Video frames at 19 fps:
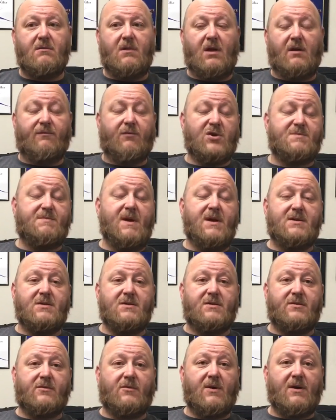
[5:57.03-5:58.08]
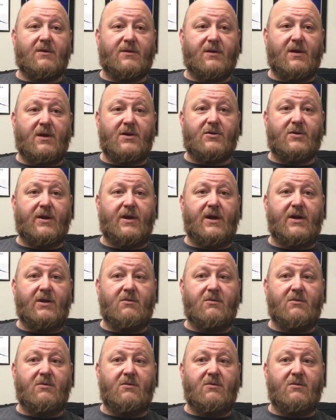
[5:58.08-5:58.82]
Air Force bases throughout the country,